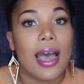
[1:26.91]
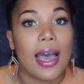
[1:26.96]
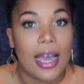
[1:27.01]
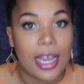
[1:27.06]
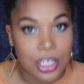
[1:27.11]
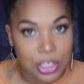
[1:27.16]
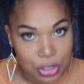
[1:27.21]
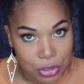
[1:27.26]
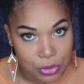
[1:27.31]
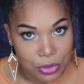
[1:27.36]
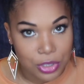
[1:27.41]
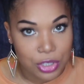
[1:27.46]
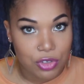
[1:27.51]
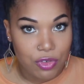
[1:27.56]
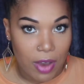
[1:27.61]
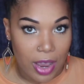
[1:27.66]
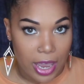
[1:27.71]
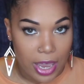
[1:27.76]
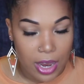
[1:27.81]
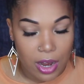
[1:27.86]
I chose the
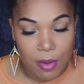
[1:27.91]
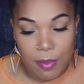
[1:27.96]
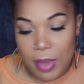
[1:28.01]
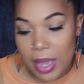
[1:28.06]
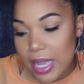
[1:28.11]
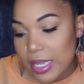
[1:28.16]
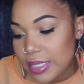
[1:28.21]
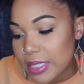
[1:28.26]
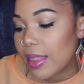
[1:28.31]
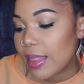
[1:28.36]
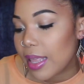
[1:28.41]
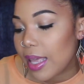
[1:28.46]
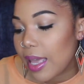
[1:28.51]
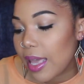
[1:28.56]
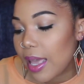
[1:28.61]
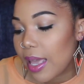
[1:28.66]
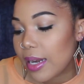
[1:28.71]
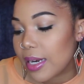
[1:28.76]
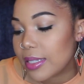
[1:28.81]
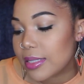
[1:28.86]
dry hair mask. And
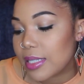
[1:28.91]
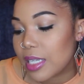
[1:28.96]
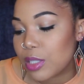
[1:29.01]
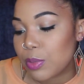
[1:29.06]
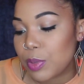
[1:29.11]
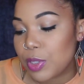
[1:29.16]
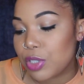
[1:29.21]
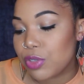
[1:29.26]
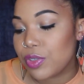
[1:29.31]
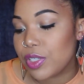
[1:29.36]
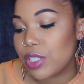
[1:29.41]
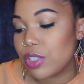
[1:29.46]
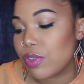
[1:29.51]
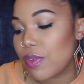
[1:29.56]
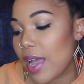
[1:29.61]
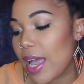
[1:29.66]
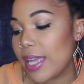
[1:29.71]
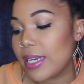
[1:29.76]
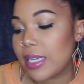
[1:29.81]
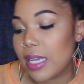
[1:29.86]
then it says we treat
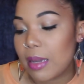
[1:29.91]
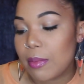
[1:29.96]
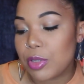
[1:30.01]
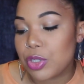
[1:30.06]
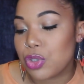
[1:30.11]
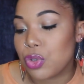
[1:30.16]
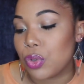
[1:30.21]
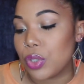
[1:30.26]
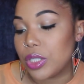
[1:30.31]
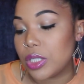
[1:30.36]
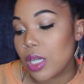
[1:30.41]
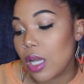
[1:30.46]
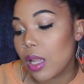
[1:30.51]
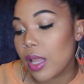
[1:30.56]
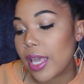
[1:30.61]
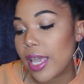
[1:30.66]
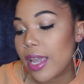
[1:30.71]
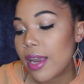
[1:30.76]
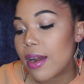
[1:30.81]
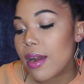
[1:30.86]
dry, damaged, or
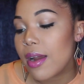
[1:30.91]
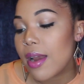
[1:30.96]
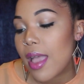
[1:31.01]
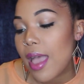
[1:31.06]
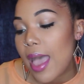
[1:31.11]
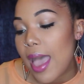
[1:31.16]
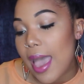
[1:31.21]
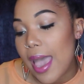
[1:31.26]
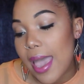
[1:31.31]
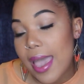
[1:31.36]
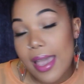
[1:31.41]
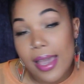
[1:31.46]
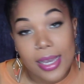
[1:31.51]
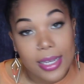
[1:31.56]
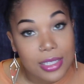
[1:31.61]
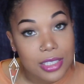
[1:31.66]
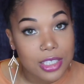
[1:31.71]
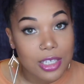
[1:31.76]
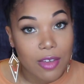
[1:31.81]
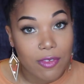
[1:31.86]
dull hair.
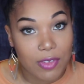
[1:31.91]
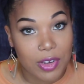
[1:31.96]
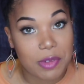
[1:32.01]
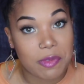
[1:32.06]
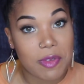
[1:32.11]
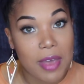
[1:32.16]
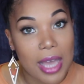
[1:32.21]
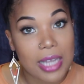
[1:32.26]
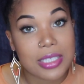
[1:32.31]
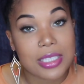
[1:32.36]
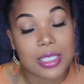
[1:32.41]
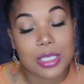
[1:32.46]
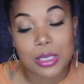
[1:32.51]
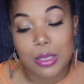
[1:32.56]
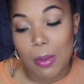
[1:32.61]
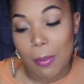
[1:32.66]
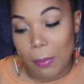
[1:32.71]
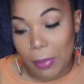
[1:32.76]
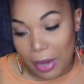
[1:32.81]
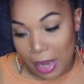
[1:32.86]
And, fun fact,
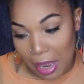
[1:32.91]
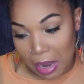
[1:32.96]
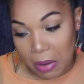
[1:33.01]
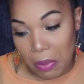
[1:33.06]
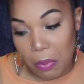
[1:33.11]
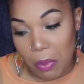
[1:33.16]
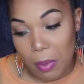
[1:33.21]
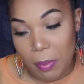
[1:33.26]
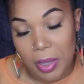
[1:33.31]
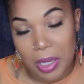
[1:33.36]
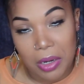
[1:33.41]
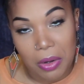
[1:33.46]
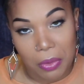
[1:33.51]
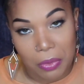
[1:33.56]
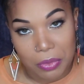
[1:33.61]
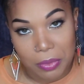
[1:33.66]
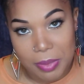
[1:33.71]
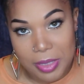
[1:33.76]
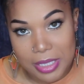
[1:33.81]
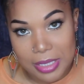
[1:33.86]
it's black
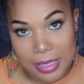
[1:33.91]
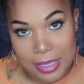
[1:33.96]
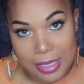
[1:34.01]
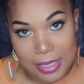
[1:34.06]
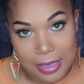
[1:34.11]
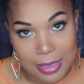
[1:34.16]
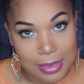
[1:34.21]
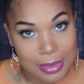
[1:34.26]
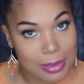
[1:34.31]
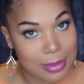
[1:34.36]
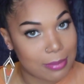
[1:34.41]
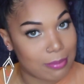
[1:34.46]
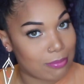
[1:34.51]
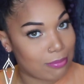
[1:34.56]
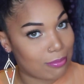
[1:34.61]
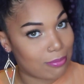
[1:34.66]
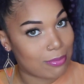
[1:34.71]
woman-owned business.